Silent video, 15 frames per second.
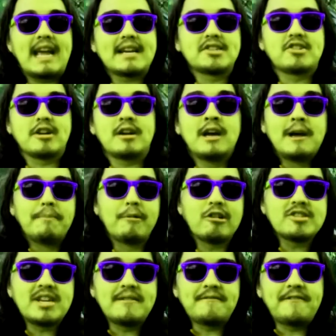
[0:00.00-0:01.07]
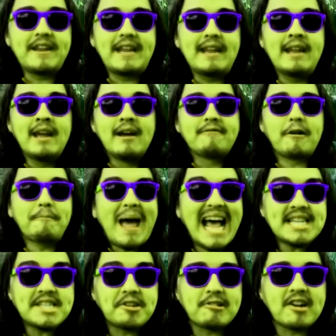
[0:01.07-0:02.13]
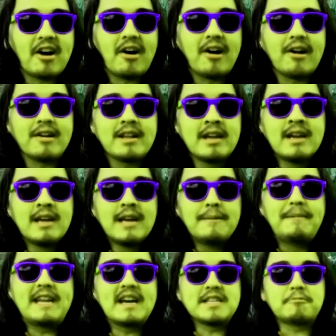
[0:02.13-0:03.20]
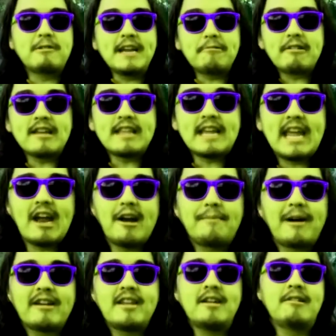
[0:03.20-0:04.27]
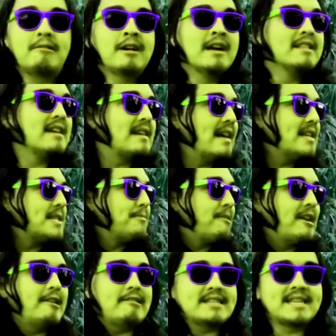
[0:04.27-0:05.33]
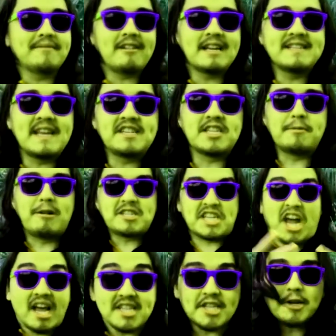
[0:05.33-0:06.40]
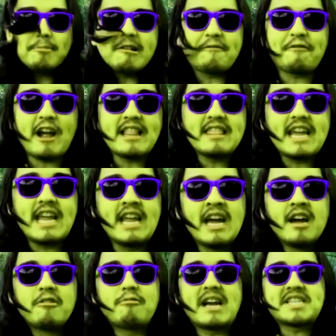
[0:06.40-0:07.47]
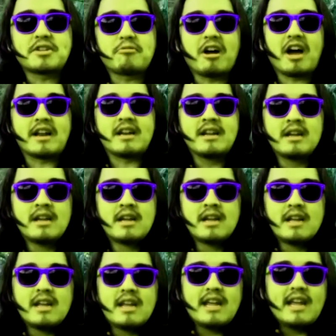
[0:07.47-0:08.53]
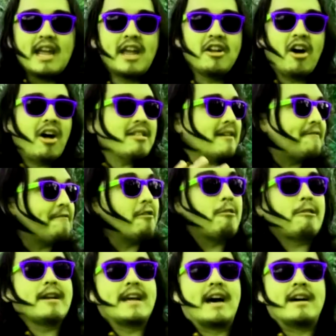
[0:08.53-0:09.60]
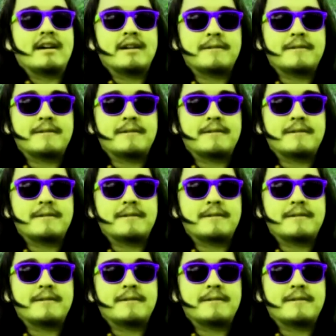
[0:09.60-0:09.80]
extra merchant fee from MasterCard, because we really care about you, the customer, here at Civilization, the most customer-friendly restaurant in all of Florida.